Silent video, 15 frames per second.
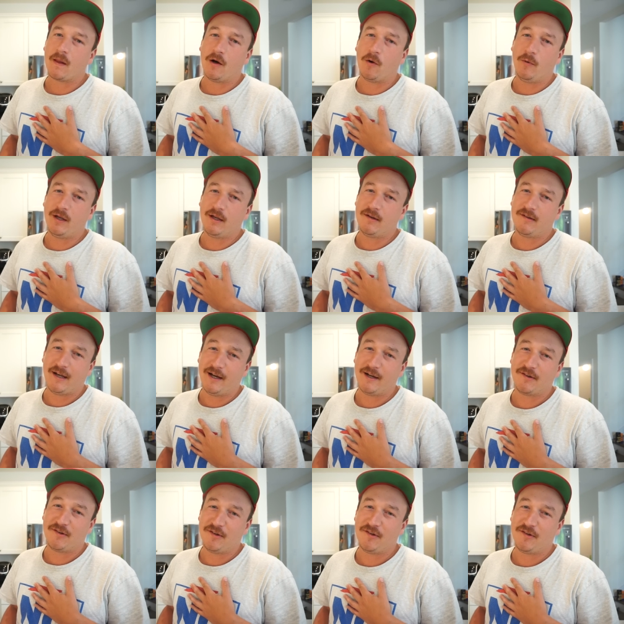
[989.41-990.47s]
Are we in
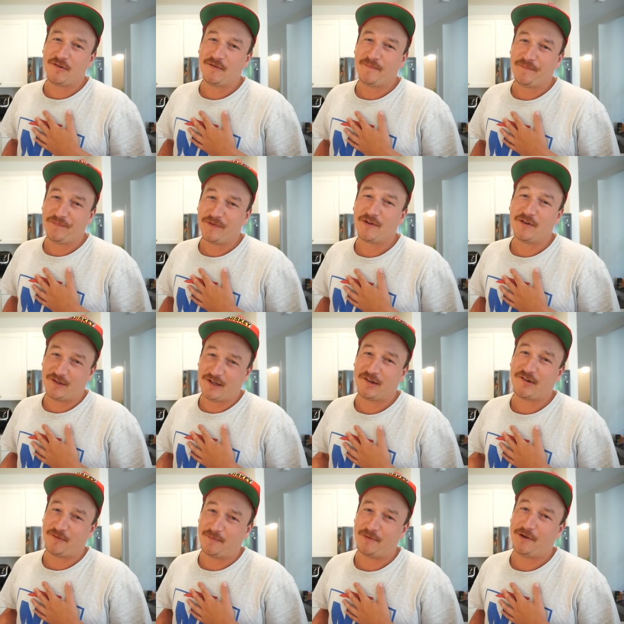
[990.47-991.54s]
Texas? Because
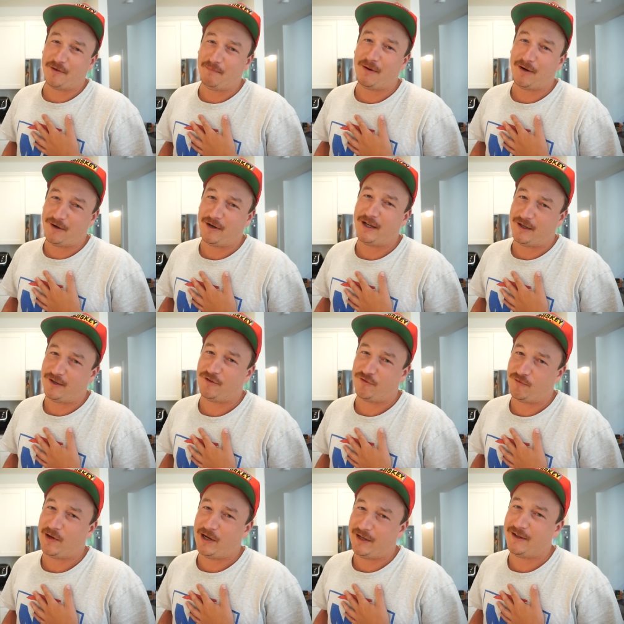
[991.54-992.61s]
that's some good
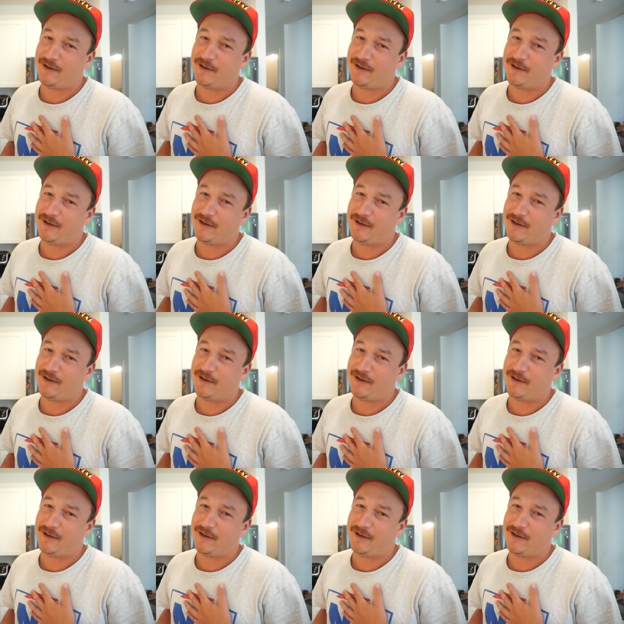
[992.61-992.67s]
burn-ins right